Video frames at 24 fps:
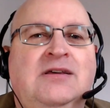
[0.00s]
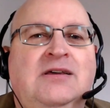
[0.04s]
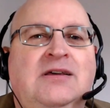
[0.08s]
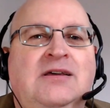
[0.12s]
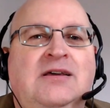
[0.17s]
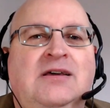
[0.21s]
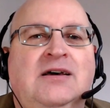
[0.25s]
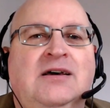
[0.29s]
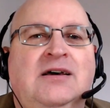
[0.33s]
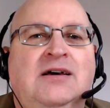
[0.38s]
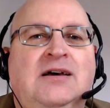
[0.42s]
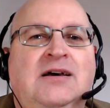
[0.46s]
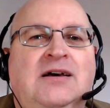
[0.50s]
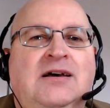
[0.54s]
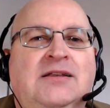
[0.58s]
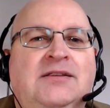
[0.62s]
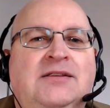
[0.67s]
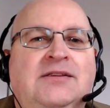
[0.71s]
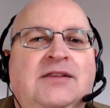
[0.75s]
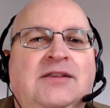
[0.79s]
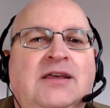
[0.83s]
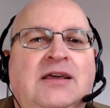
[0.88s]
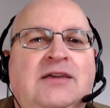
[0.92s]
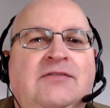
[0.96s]
And
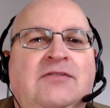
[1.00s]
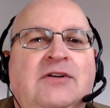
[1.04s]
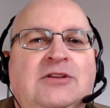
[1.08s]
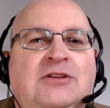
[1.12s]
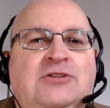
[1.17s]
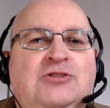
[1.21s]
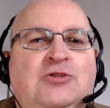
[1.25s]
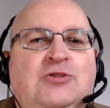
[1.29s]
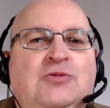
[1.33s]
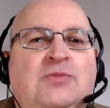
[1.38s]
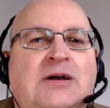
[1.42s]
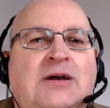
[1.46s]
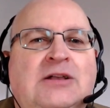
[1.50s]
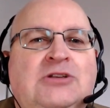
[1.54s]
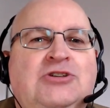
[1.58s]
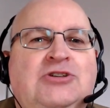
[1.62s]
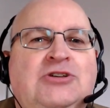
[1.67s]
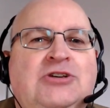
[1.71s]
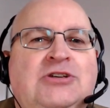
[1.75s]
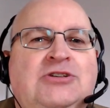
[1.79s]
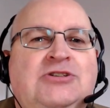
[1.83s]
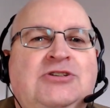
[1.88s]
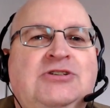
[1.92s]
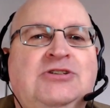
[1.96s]
they've had two
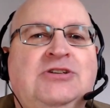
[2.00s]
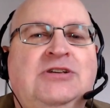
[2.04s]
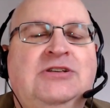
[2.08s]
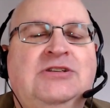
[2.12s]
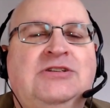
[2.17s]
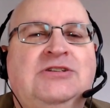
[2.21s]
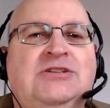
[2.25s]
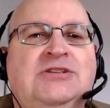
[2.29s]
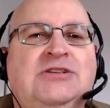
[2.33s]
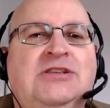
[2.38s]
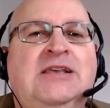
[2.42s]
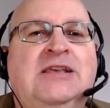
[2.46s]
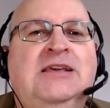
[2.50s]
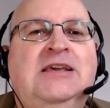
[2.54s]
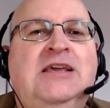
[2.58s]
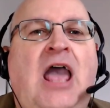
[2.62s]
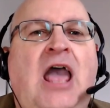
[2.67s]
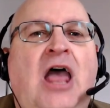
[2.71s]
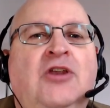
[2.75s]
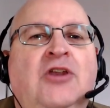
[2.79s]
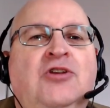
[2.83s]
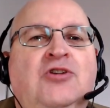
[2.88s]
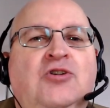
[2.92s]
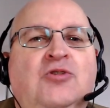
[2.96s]
matches since the
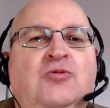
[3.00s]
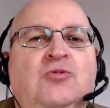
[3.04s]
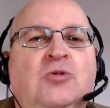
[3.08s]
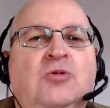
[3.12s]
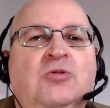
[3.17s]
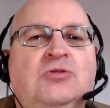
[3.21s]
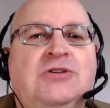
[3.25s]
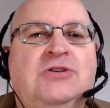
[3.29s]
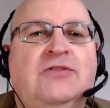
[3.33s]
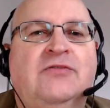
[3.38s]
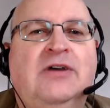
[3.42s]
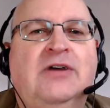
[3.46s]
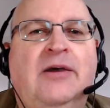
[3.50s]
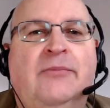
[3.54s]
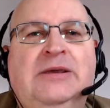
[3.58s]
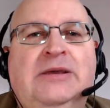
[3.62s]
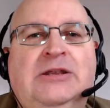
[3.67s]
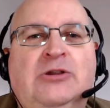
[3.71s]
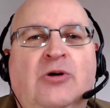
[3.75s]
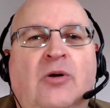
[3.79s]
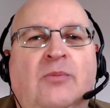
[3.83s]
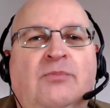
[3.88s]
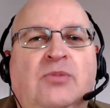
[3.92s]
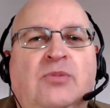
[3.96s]
new rules have come in
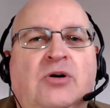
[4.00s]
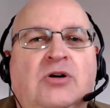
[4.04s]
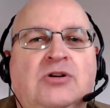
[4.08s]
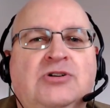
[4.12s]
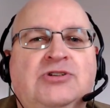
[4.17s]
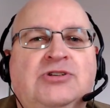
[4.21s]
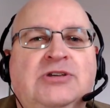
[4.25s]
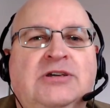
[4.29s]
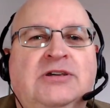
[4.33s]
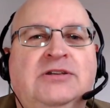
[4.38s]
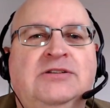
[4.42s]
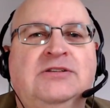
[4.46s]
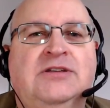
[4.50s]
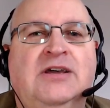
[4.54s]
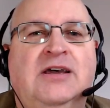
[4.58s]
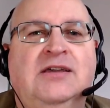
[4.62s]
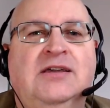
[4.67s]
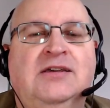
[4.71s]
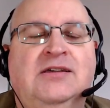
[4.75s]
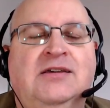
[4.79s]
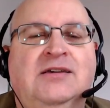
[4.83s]
on Boxing Day.